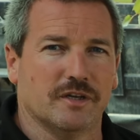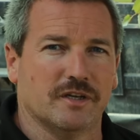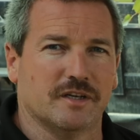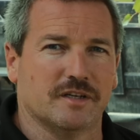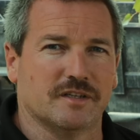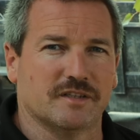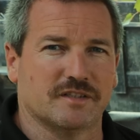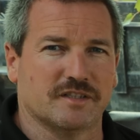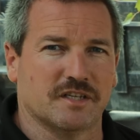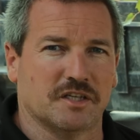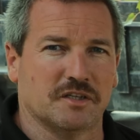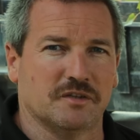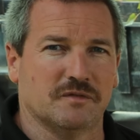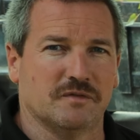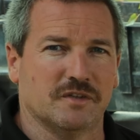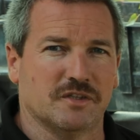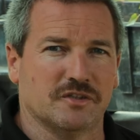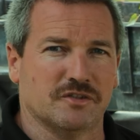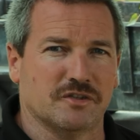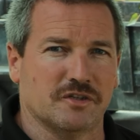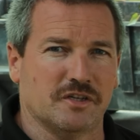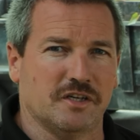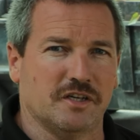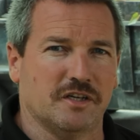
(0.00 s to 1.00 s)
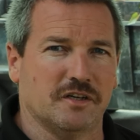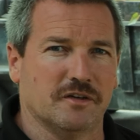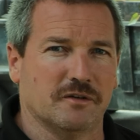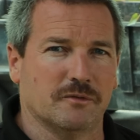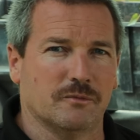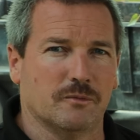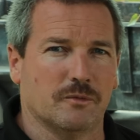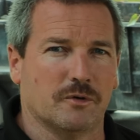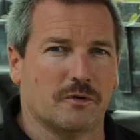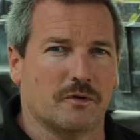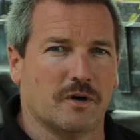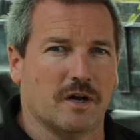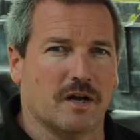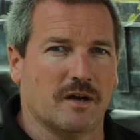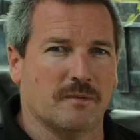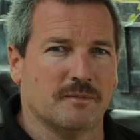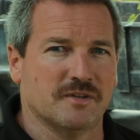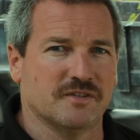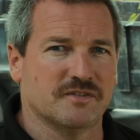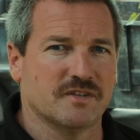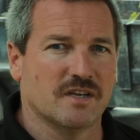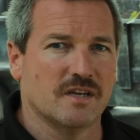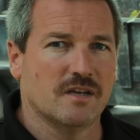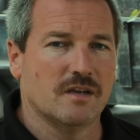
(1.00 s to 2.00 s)
in a subdivision here in Warner
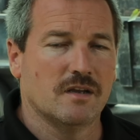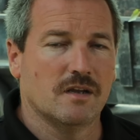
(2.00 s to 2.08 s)
Robins.